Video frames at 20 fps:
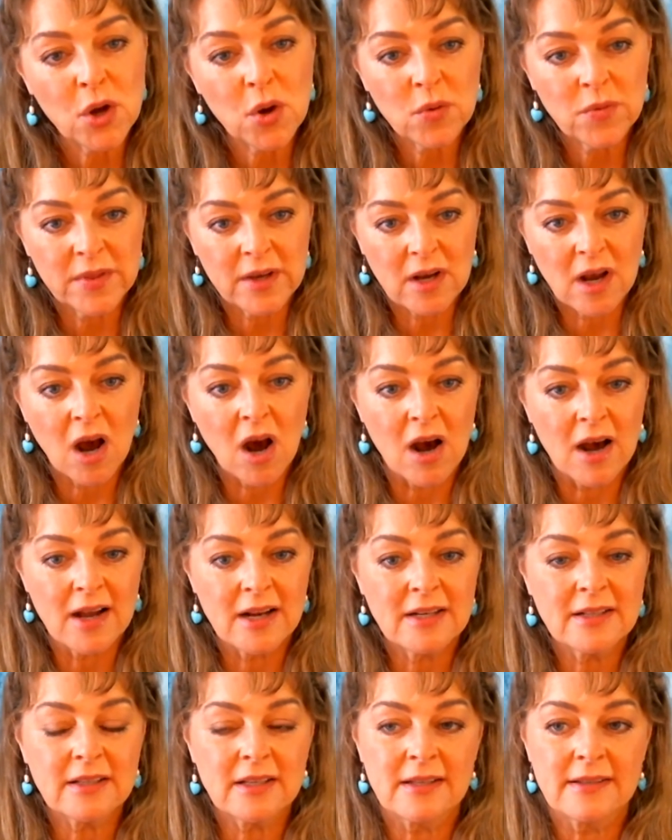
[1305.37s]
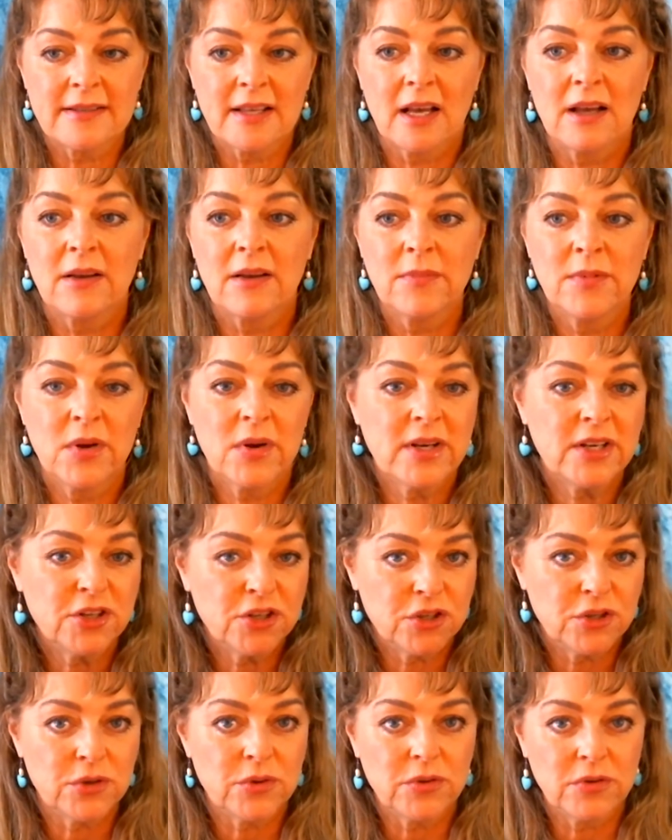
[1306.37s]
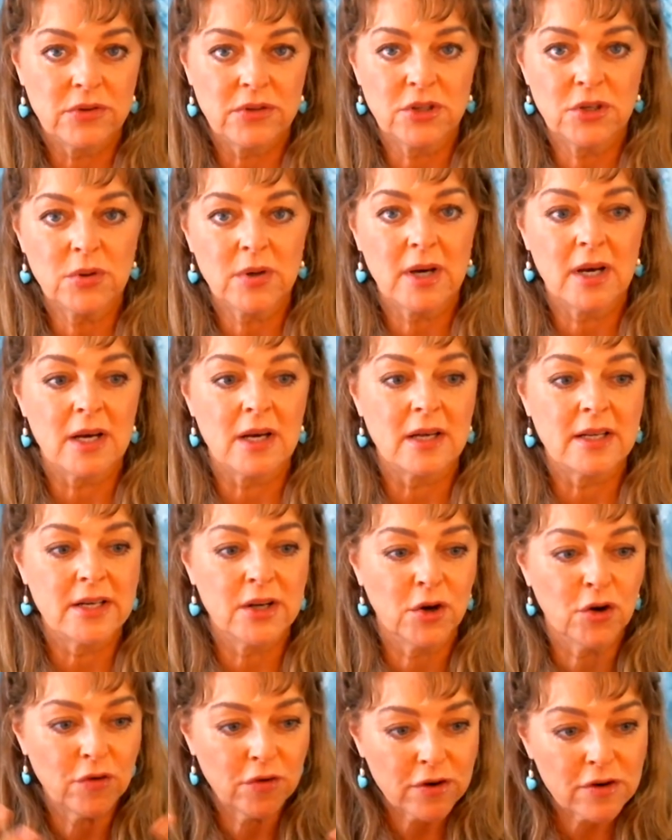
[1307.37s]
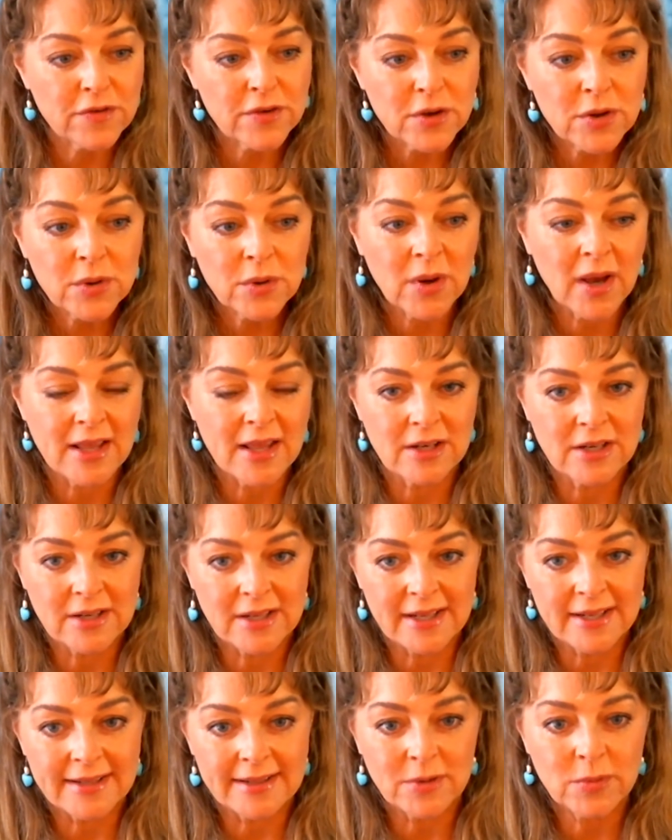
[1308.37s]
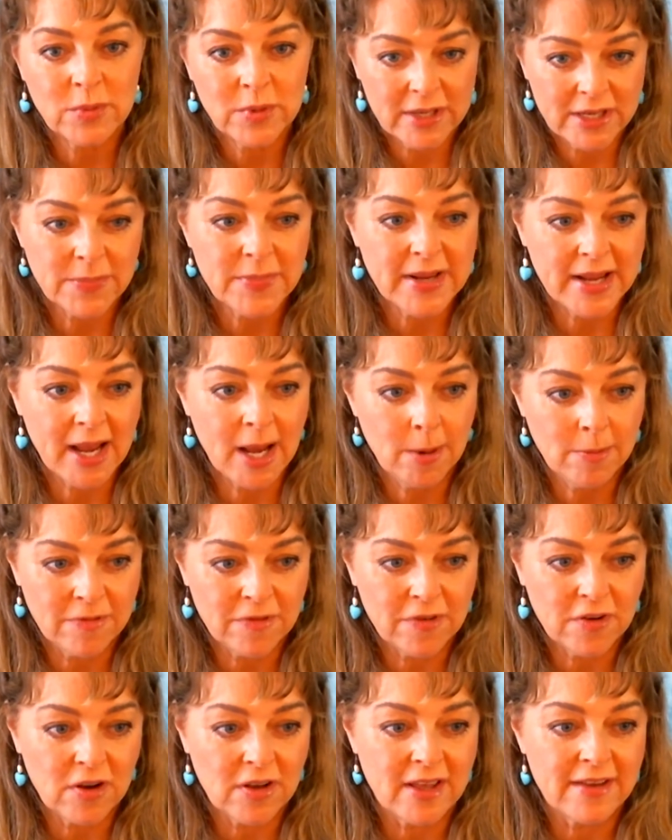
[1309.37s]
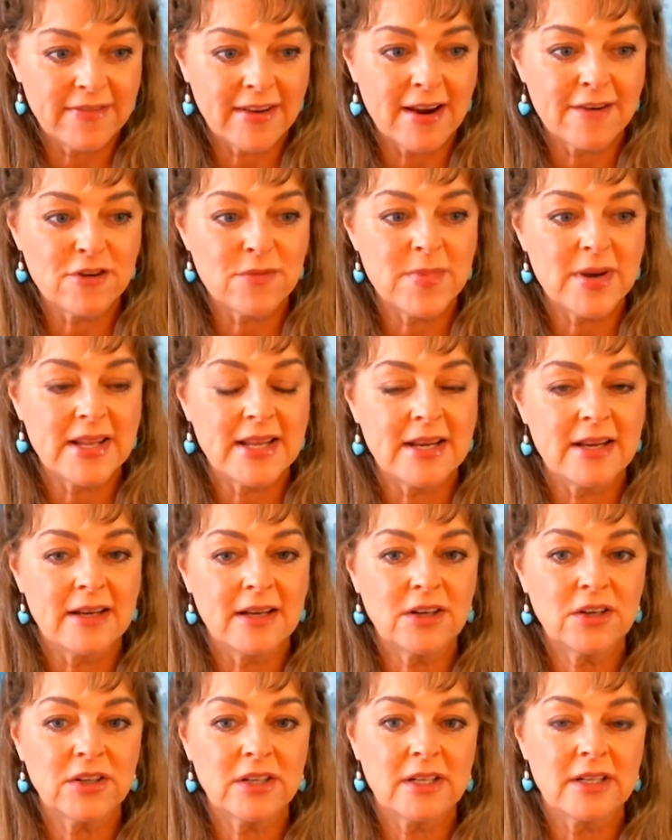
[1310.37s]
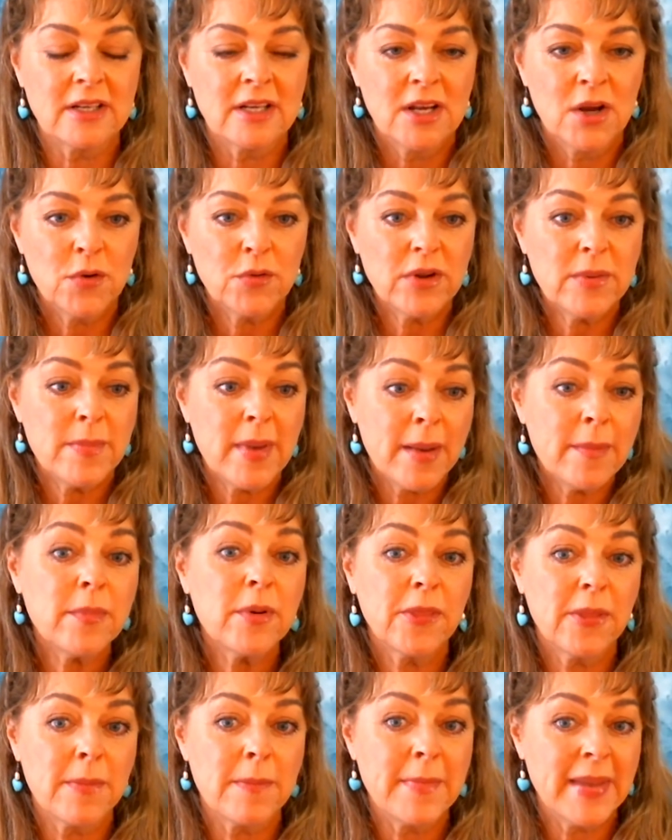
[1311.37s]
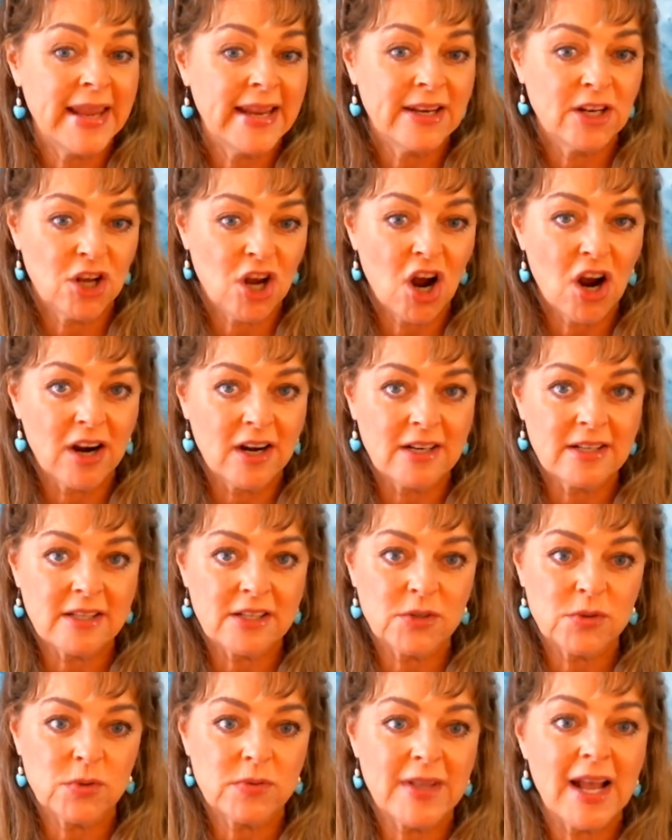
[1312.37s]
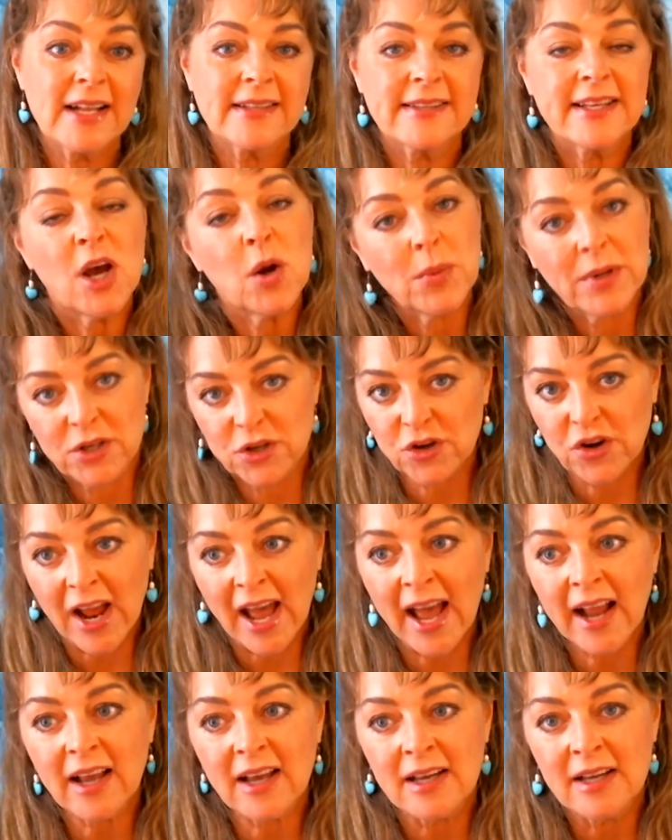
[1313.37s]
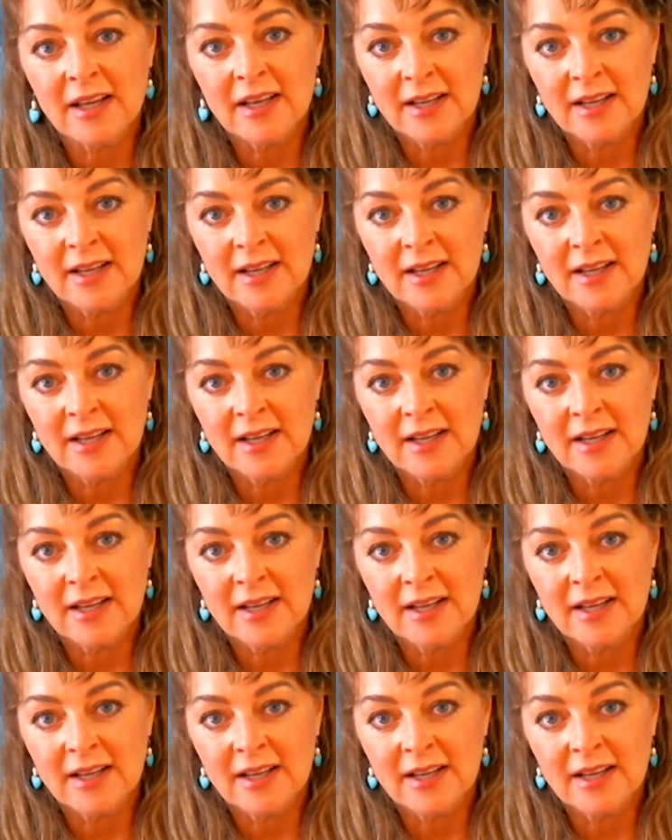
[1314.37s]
show cards? Because I'm going to do an overview, and it would be helpful if everybody could remember the main cards, because that's how we track.